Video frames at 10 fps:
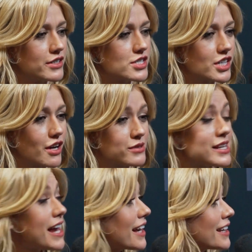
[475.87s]
and she goes,
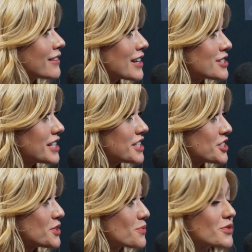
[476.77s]
hey,
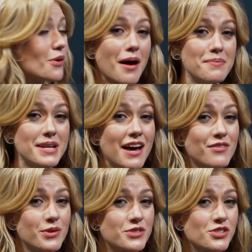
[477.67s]
congratulations, we're so happy to
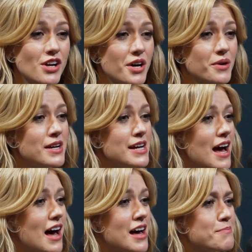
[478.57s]
have you on the show.
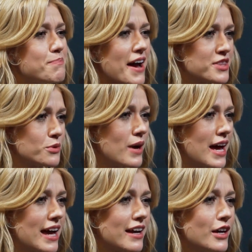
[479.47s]
By the
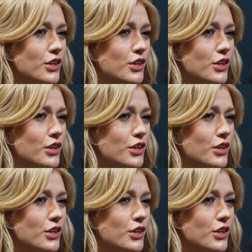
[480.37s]
way,